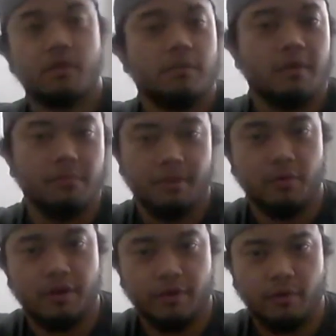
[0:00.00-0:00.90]
You're probably
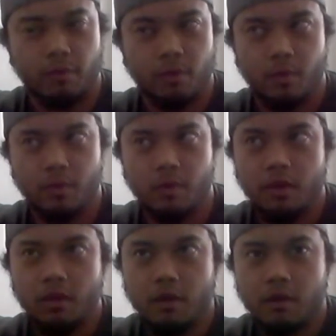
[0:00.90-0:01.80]
wondering,
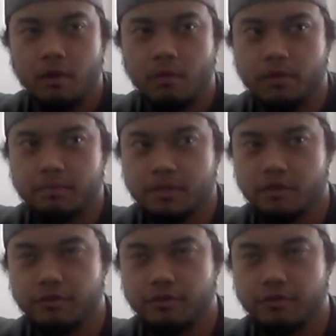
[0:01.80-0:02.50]
was Mr.